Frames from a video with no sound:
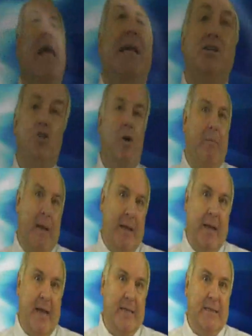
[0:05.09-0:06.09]
here's your
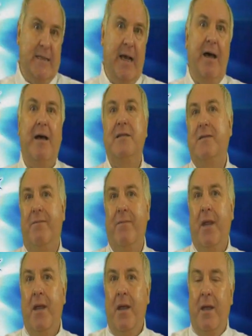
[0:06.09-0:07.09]
Monday, stars.
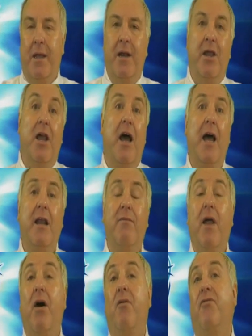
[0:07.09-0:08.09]
You know, you kind
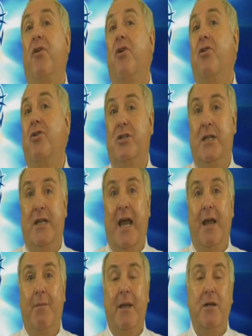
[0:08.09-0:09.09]
of let off the hook
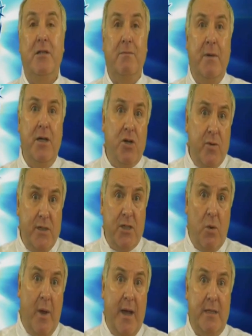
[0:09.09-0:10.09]
today because Mercury
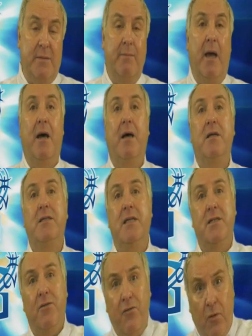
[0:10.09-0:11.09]
squares Mars,
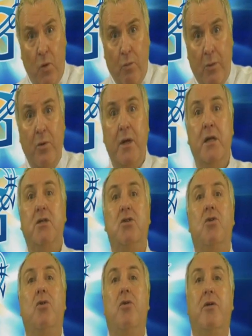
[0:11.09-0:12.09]
there's a full moon in
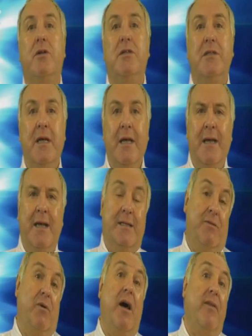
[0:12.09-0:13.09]
Taurus,
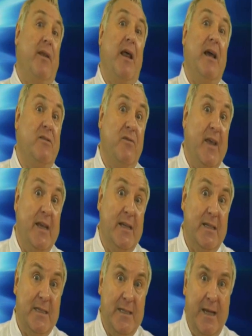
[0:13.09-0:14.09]
there's a rather nice
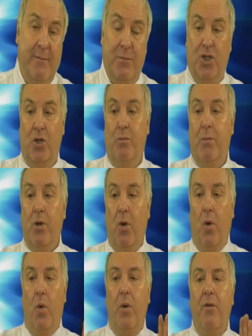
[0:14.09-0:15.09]
Venus, Neptune, but
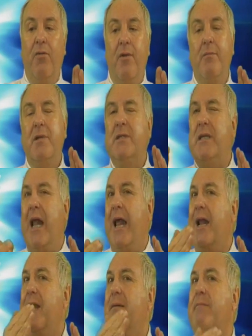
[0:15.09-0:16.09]
all of them
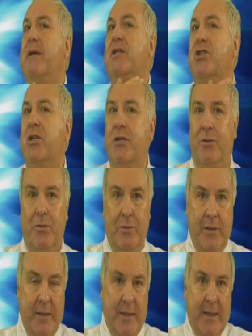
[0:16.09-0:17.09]
slightly miss you.
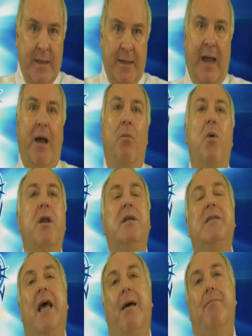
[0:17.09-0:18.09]
Now, what
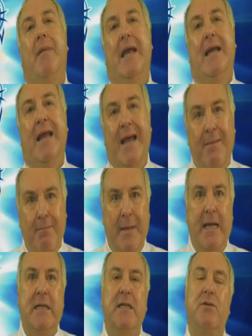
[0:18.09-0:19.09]
does that mean? It
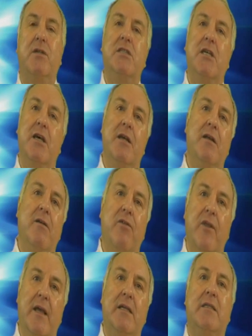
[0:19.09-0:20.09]
means there are certain
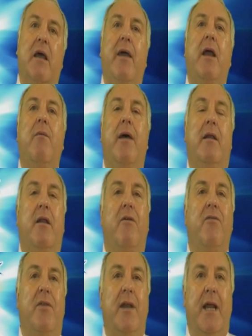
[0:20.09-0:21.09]
things going around
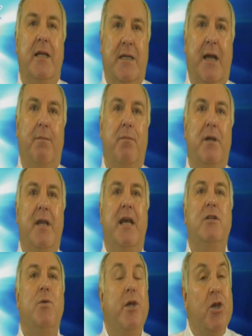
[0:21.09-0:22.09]
over the next couple of
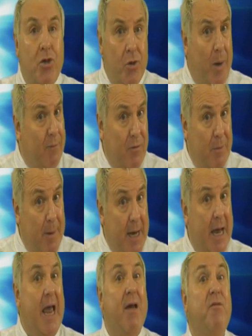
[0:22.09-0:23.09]
days where you do have to be
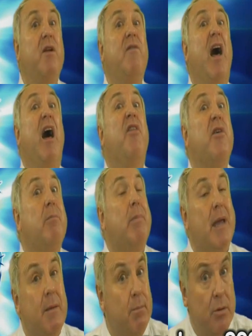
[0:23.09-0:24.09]
careful of other
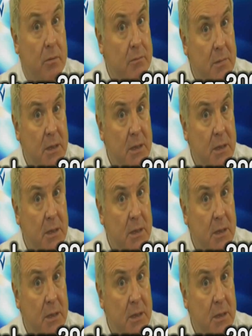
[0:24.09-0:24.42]
people.